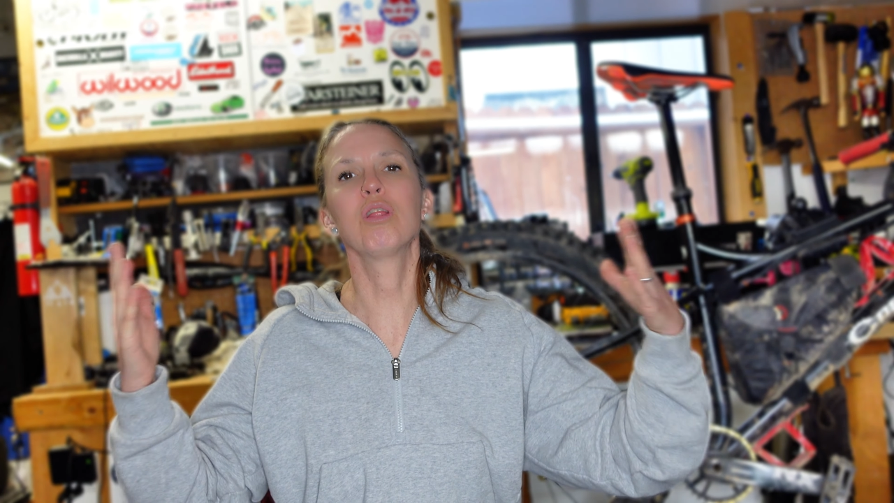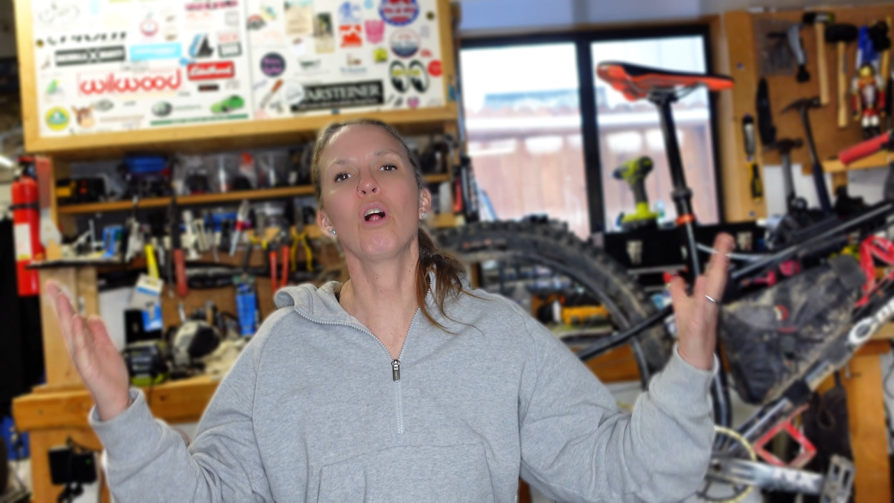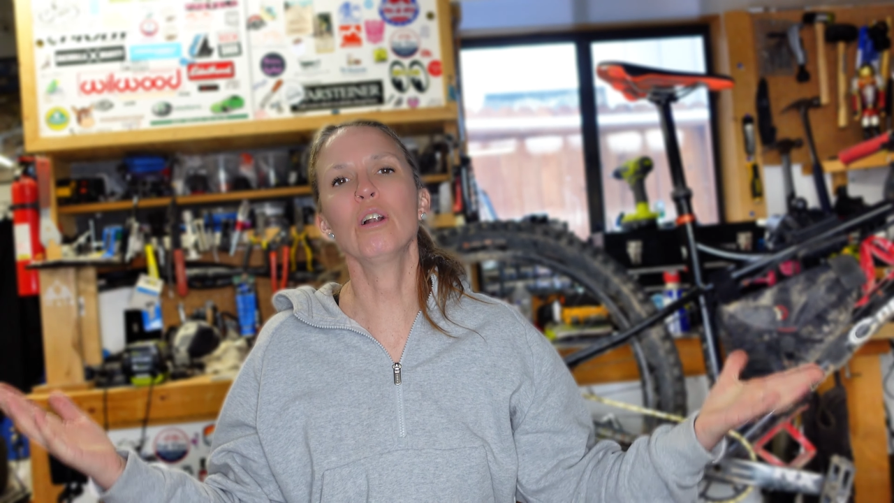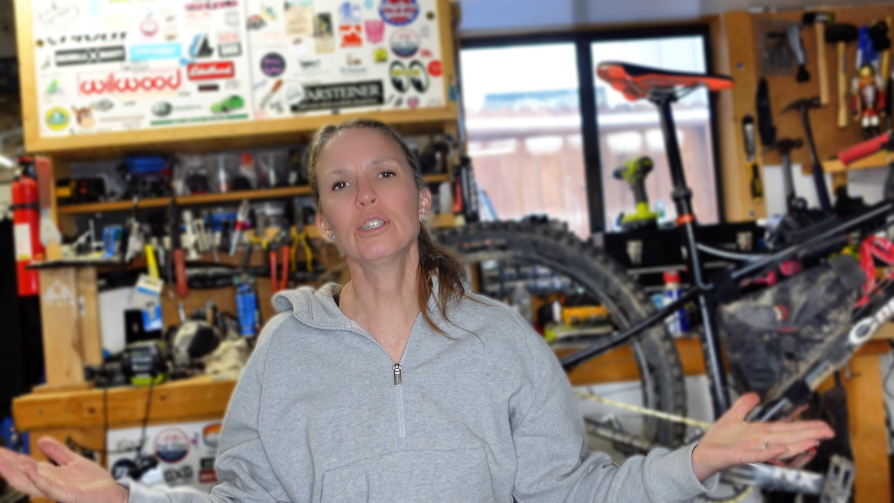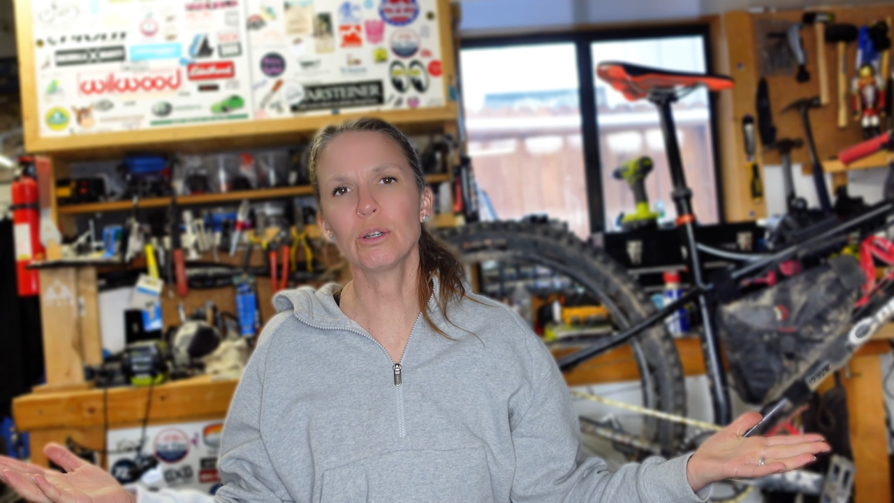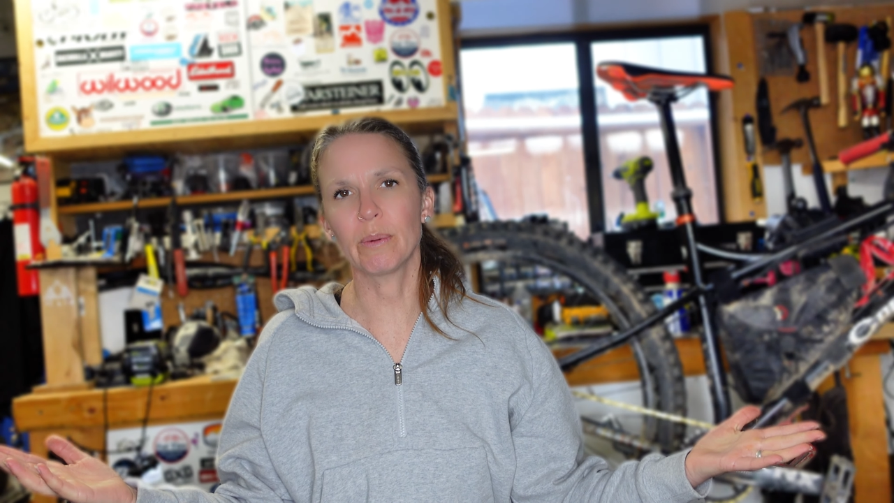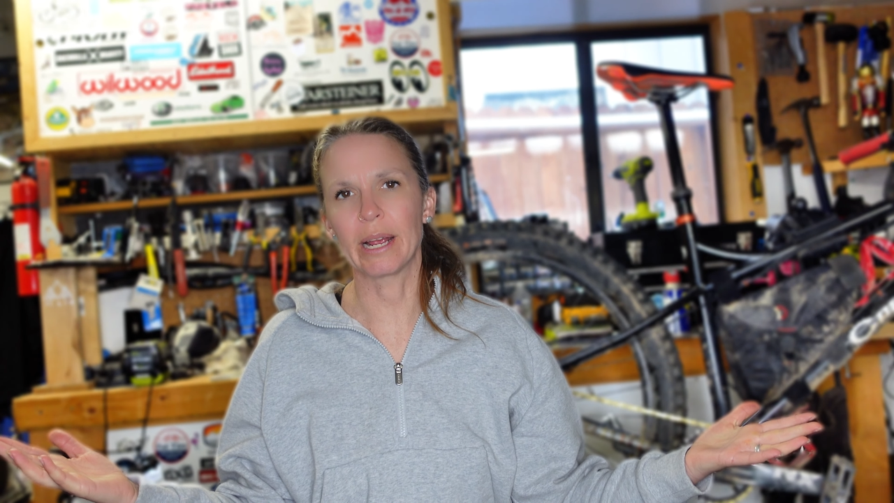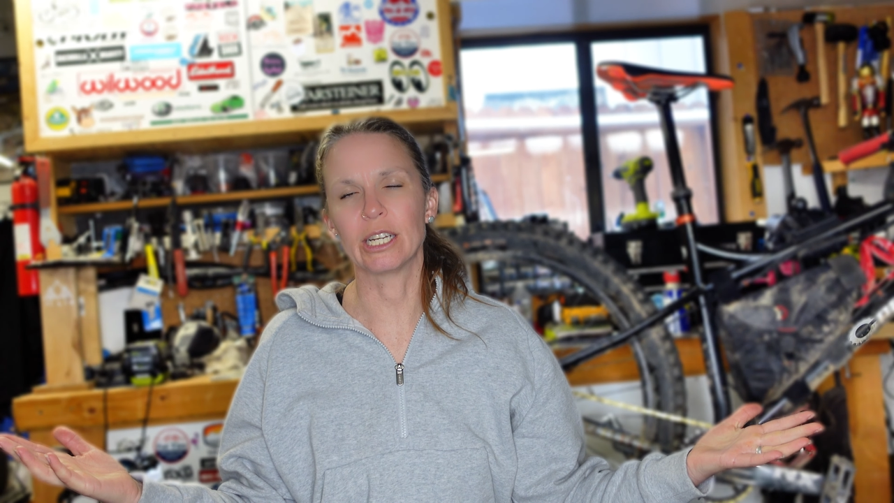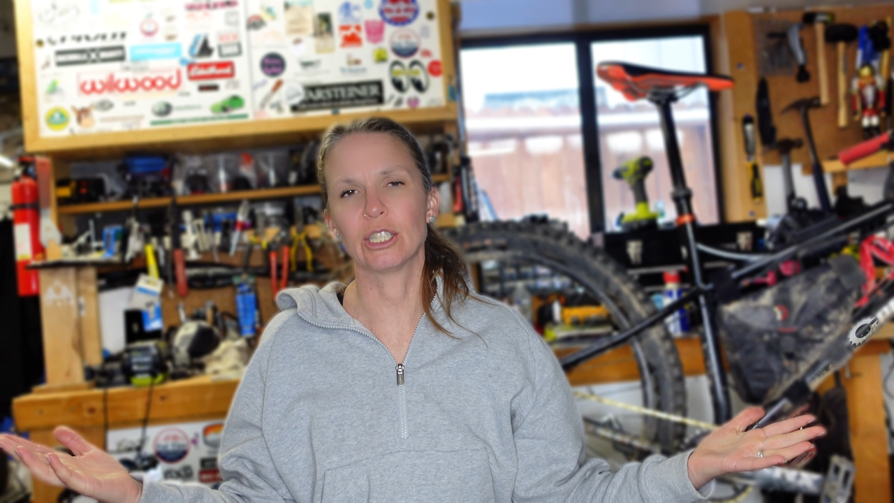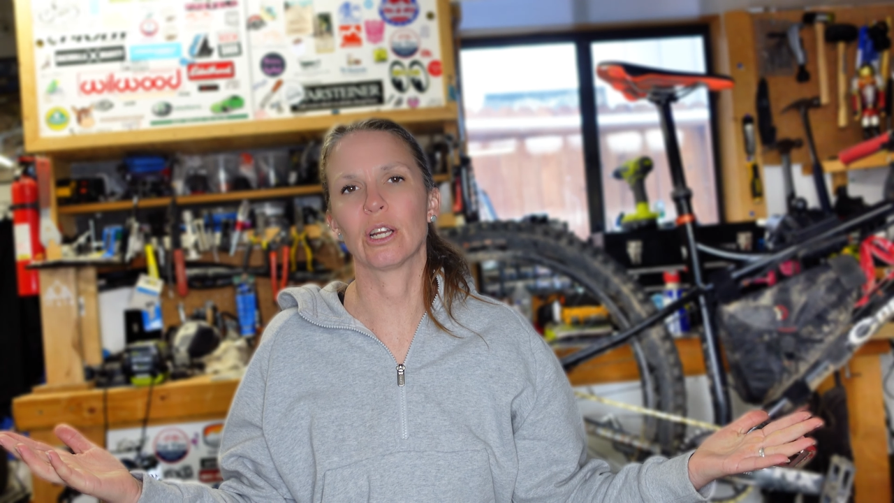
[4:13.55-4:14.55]
larger
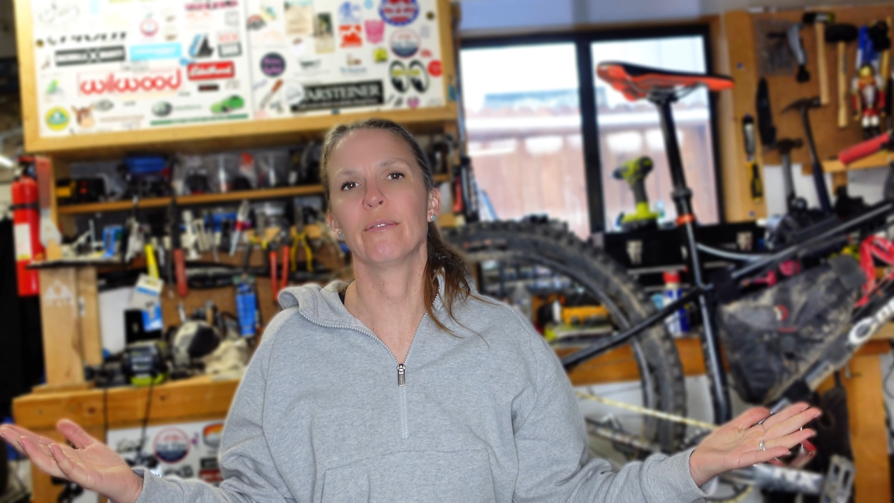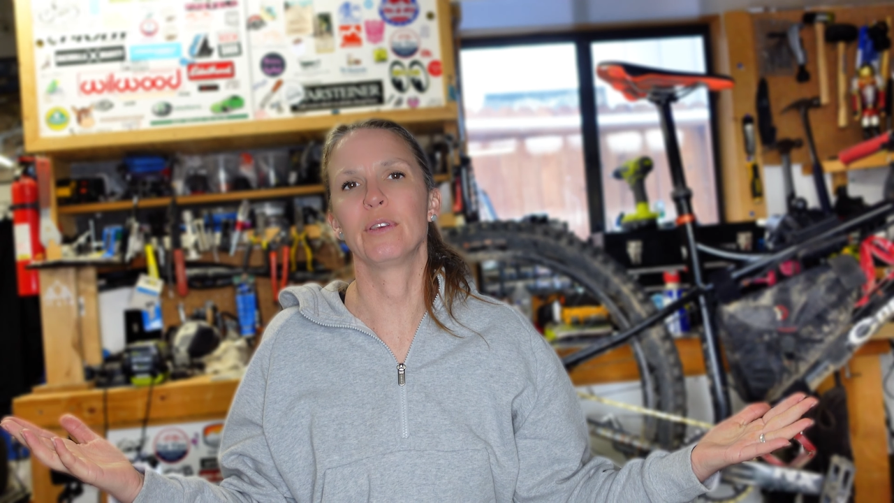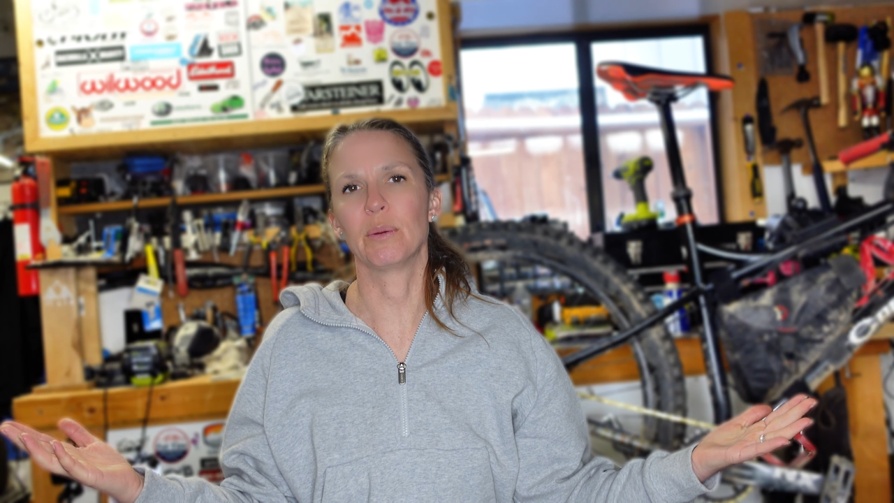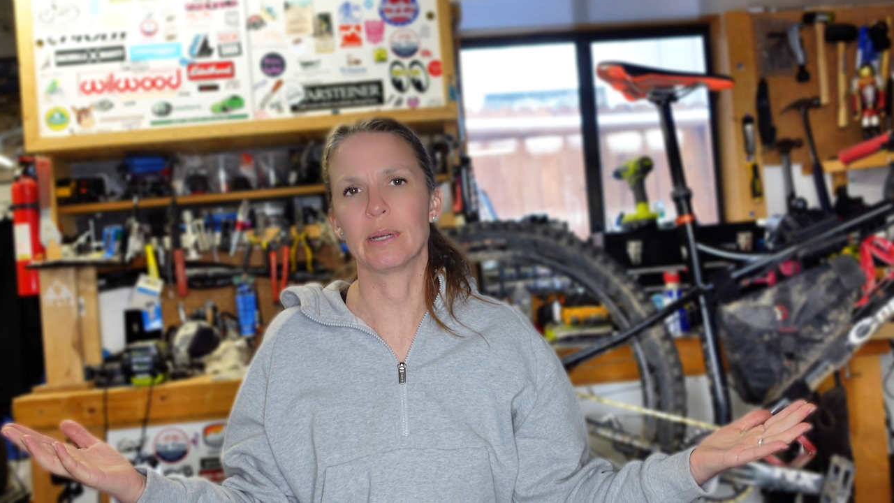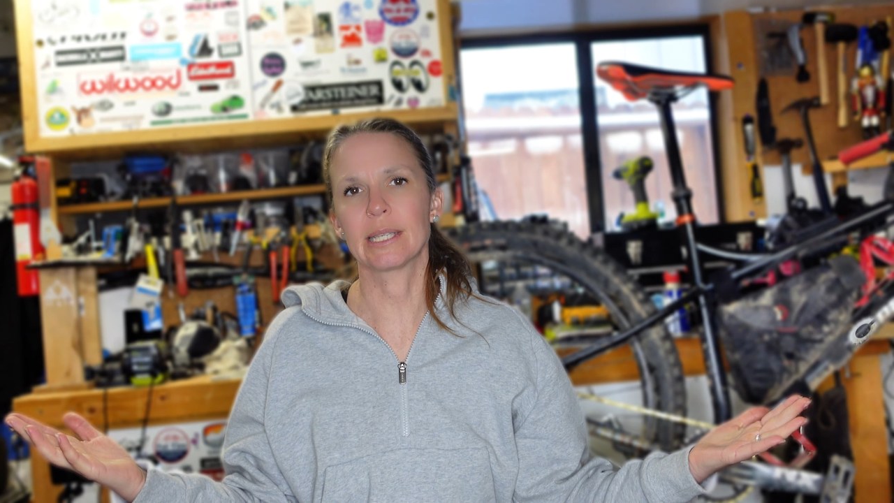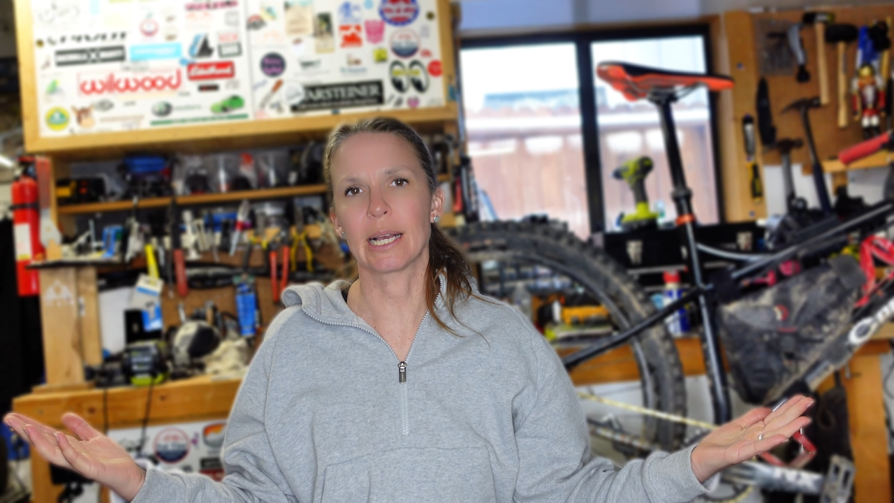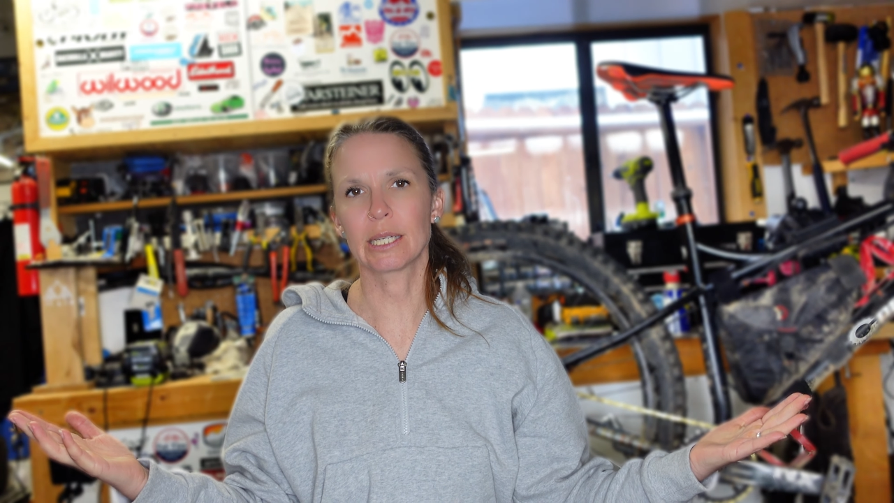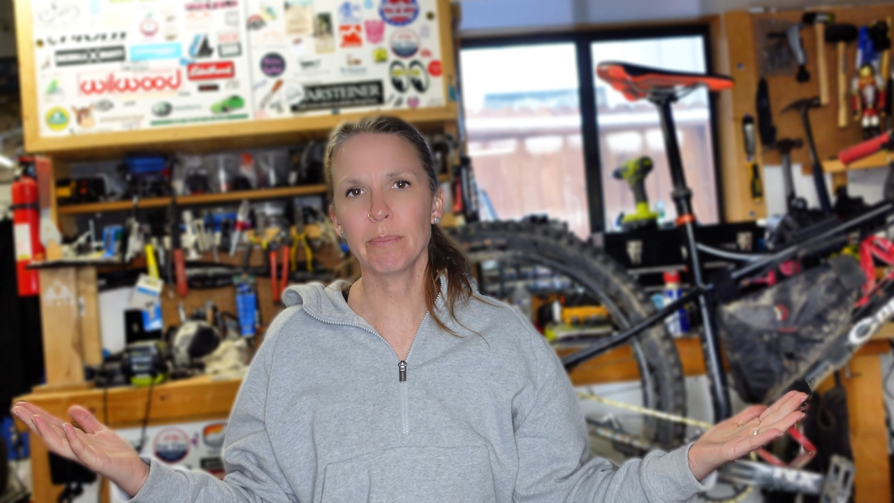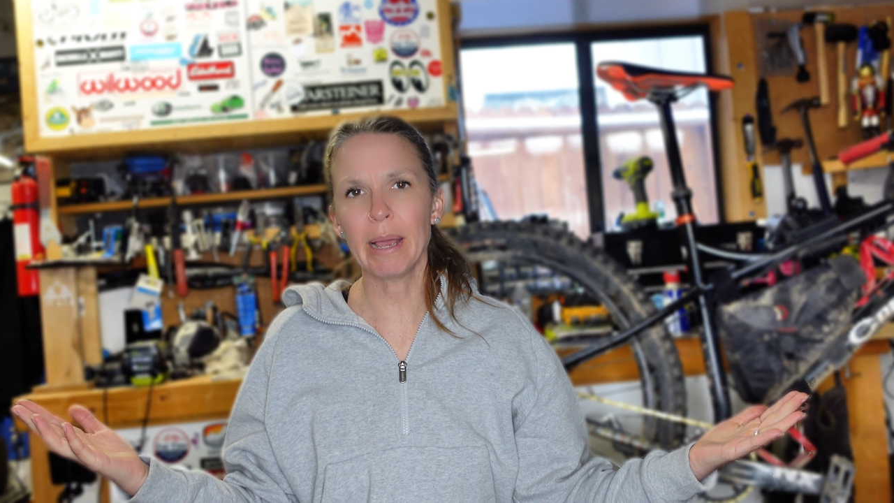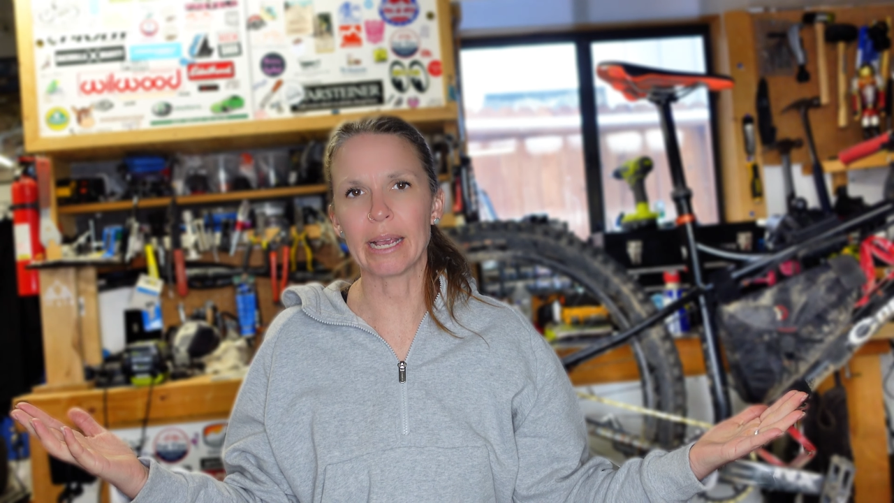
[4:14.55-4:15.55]
range of
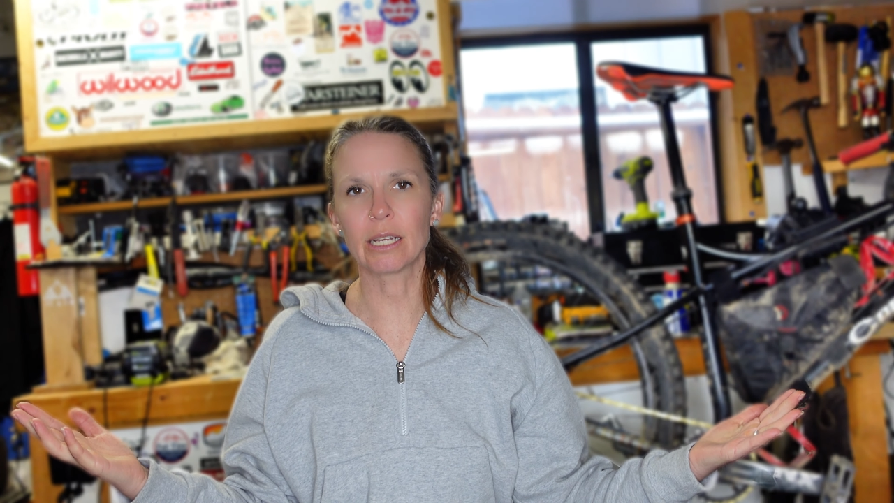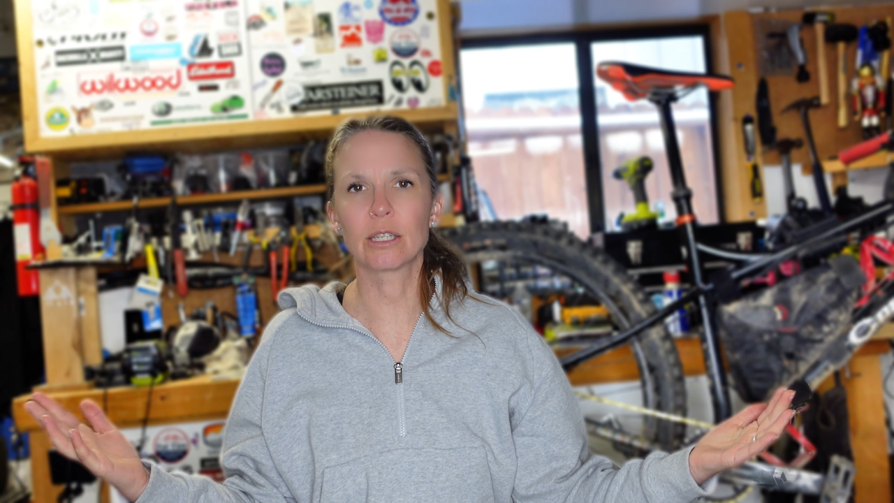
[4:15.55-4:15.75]
unisex bikes.